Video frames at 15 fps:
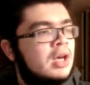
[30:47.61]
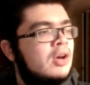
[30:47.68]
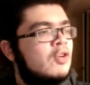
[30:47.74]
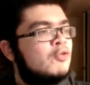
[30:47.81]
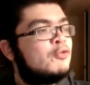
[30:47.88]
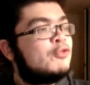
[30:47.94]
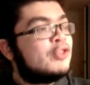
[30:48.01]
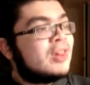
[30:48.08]

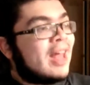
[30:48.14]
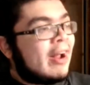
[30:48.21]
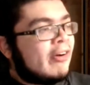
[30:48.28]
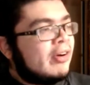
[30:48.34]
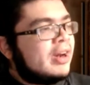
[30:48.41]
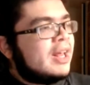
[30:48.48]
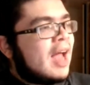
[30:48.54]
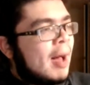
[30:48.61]

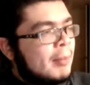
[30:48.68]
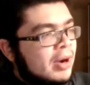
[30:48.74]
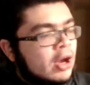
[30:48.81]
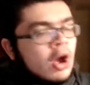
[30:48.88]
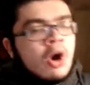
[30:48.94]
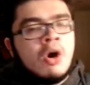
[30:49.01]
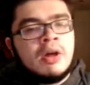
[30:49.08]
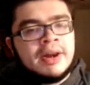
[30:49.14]
Flaherty, I'm going to
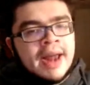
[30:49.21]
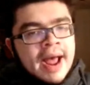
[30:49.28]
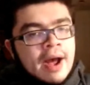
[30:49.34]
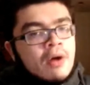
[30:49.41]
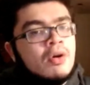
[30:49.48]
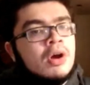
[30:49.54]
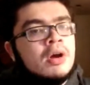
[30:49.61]
call it now,